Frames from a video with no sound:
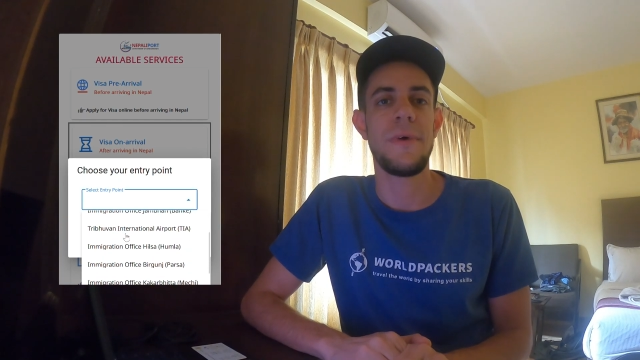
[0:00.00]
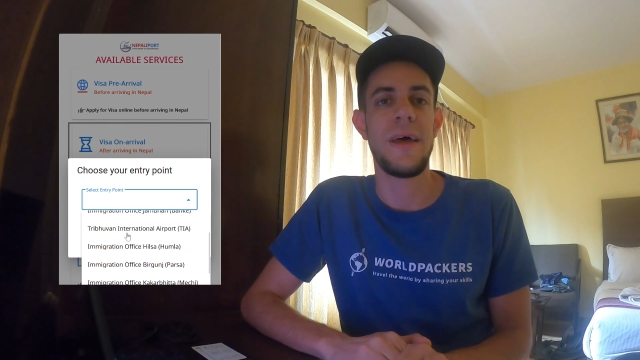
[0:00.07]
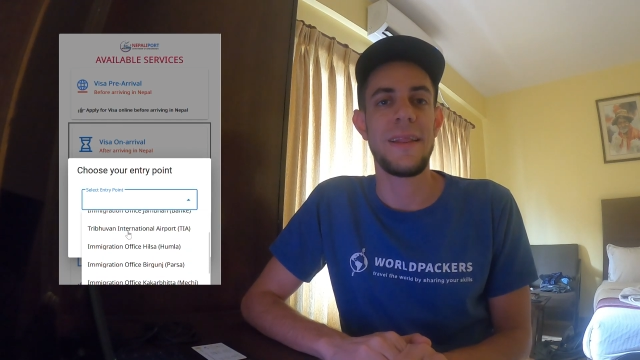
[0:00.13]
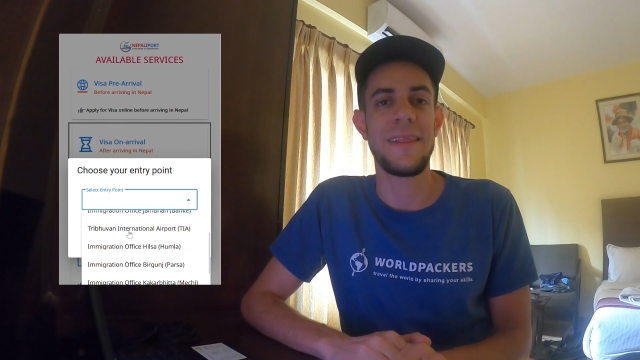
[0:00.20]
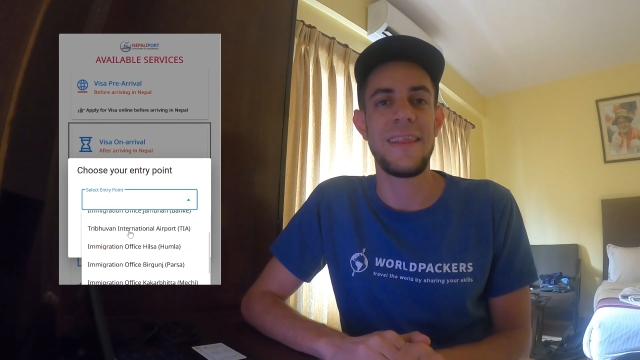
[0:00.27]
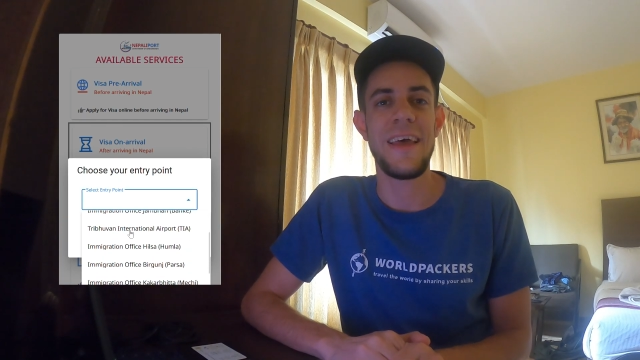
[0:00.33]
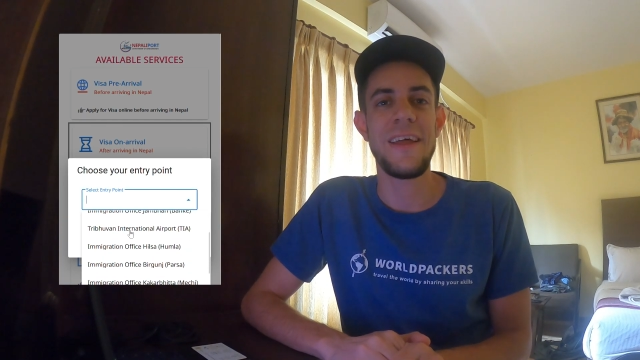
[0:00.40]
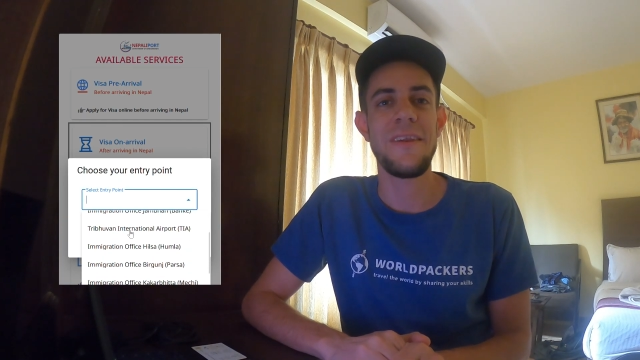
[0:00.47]

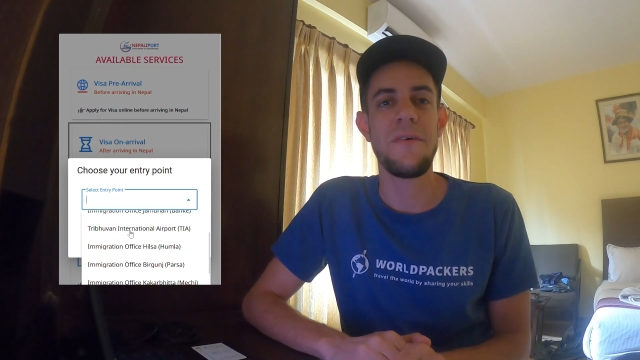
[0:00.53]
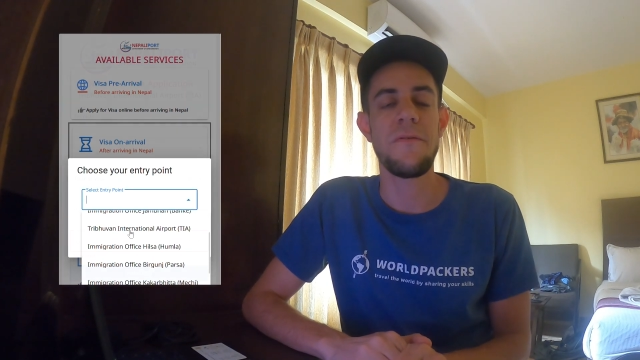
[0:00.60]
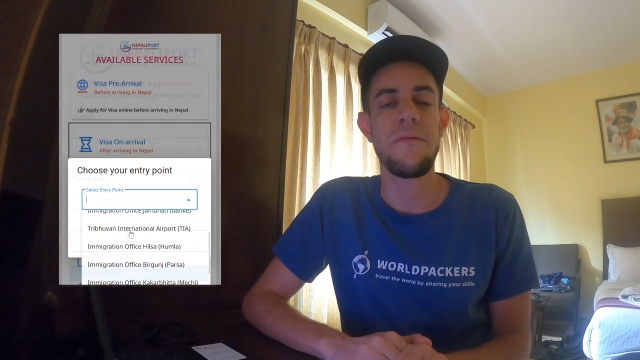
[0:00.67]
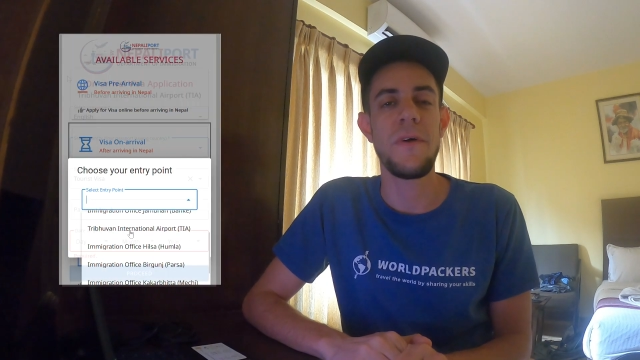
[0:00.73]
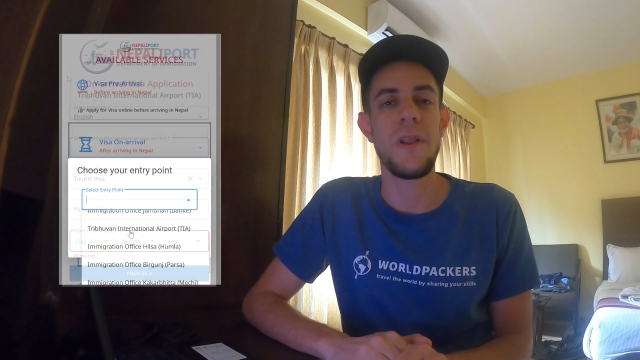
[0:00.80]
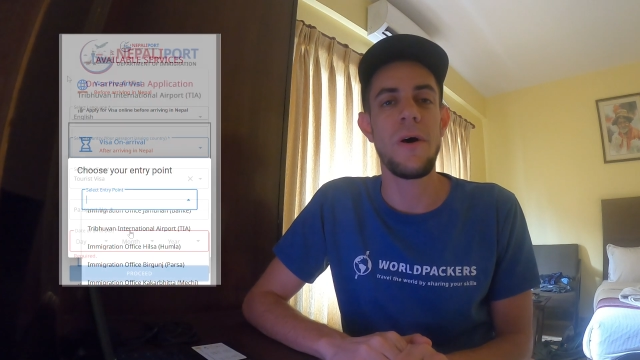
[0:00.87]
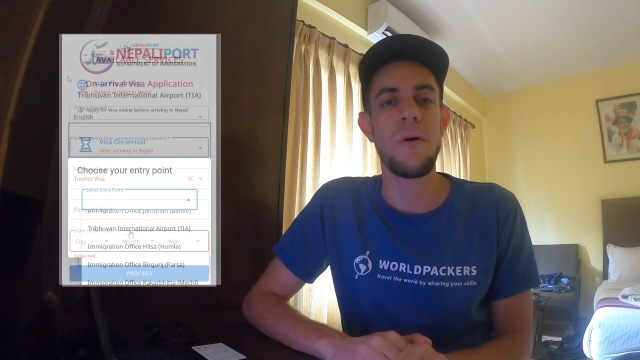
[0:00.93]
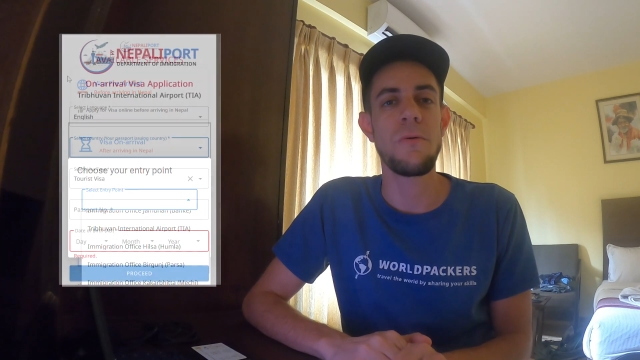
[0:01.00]
and then
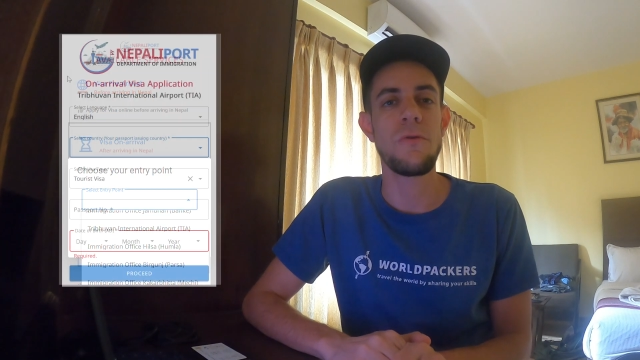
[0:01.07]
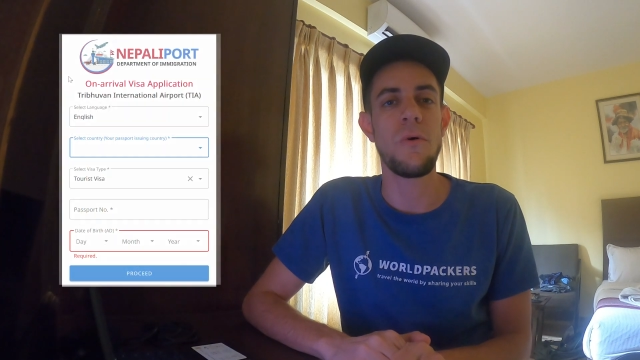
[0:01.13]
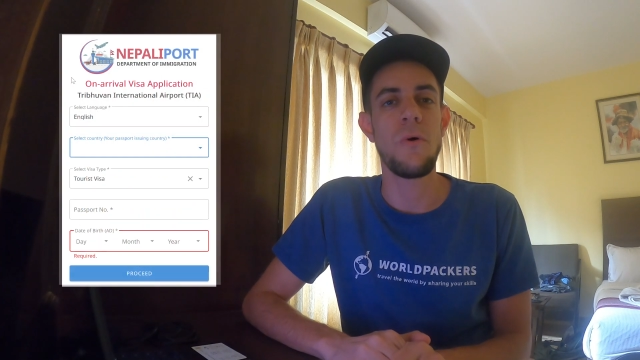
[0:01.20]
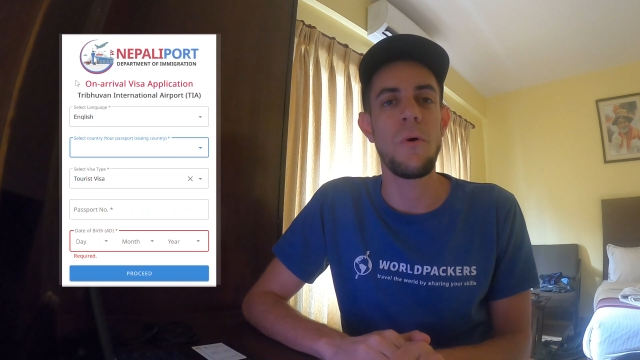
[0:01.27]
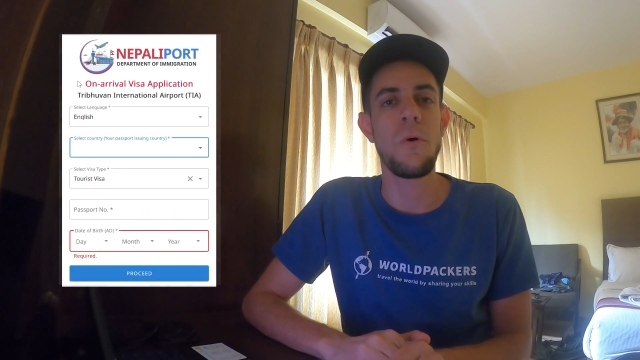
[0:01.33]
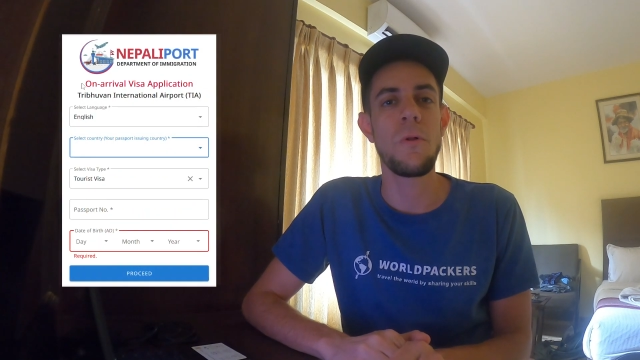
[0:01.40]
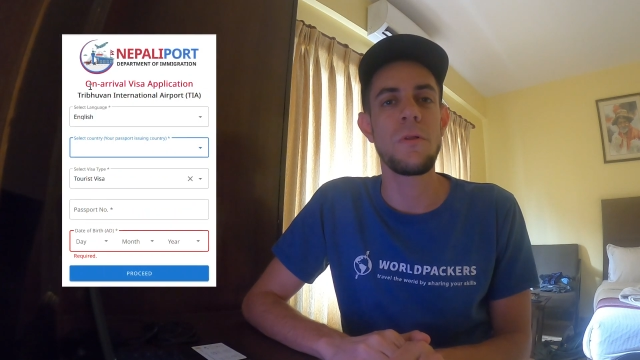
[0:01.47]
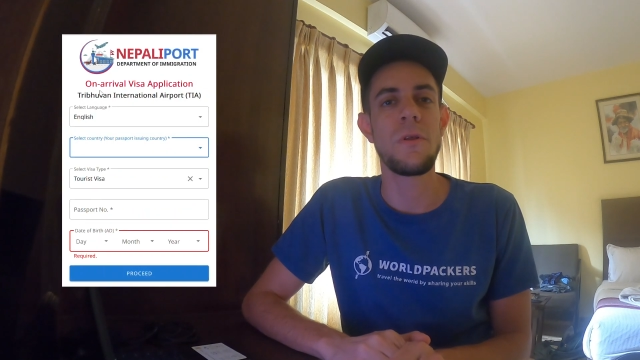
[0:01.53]
fill out
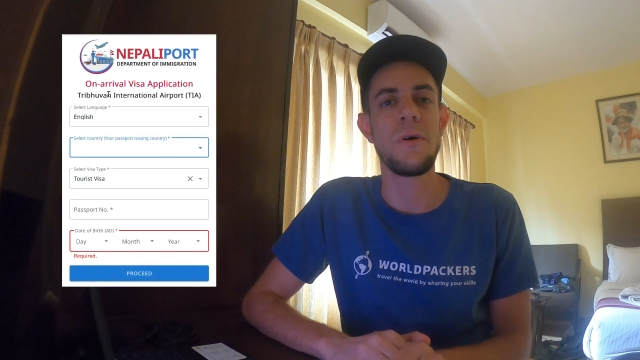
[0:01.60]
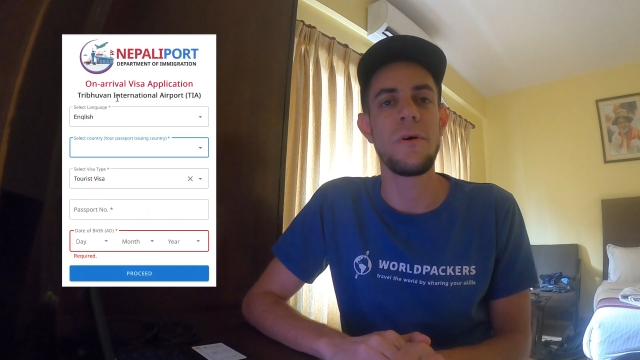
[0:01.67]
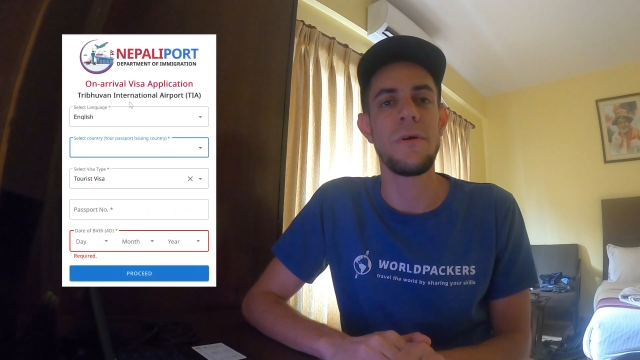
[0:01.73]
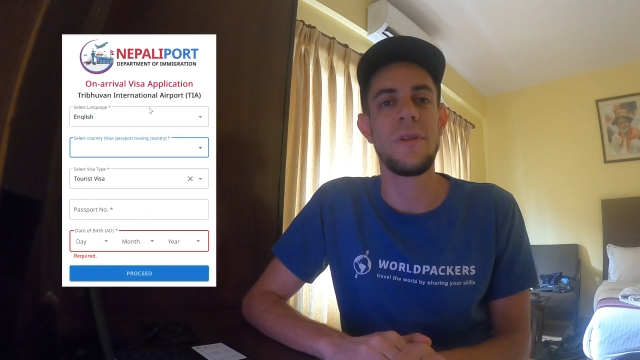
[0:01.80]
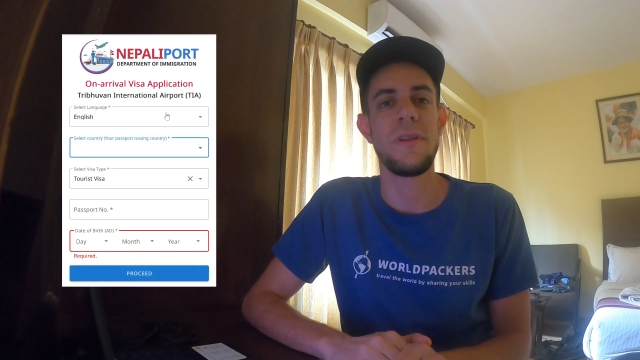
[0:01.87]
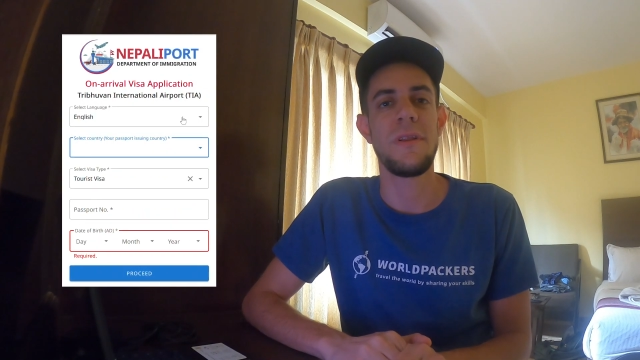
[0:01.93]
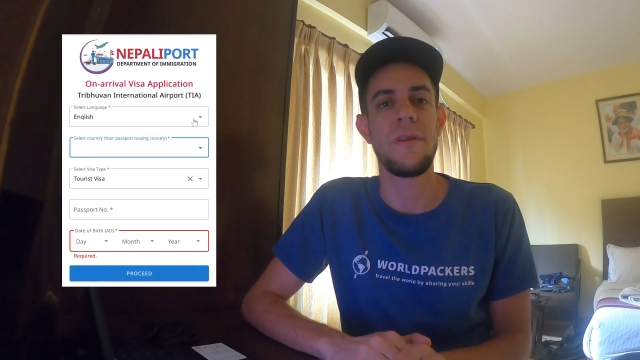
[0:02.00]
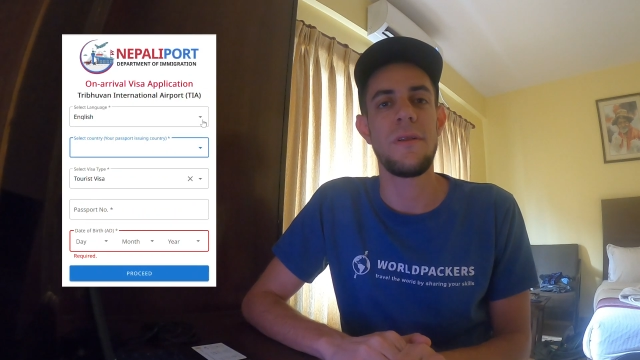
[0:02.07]
all the